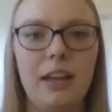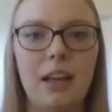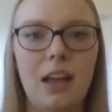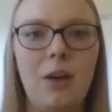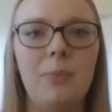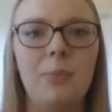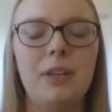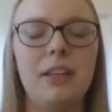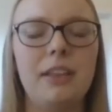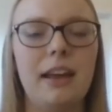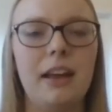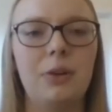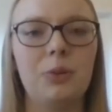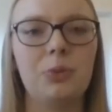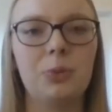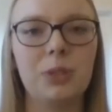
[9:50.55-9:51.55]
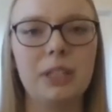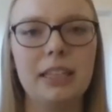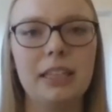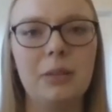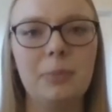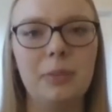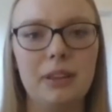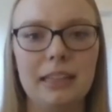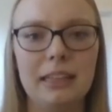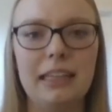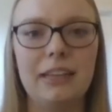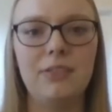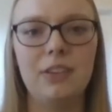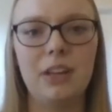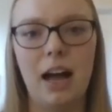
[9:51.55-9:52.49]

a company that I really believe